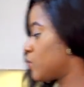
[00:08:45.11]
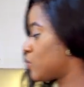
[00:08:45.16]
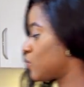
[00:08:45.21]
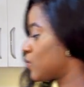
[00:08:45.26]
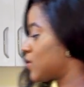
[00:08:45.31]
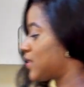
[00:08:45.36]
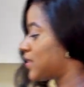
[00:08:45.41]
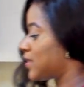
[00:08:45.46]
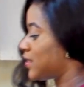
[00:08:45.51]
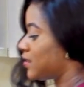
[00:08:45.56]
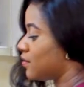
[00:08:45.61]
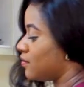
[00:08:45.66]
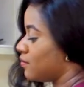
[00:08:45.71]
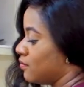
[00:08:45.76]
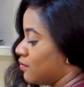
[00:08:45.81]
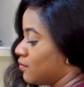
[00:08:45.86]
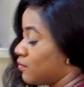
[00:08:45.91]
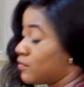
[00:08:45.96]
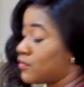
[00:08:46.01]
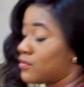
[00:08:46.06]

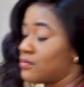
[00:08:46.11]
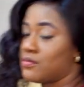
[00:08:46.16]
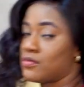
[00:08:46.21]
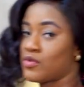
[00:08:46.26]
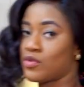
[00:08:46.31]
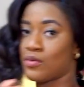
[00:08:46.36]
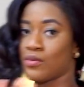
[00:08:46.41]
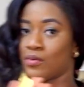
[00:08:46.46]
just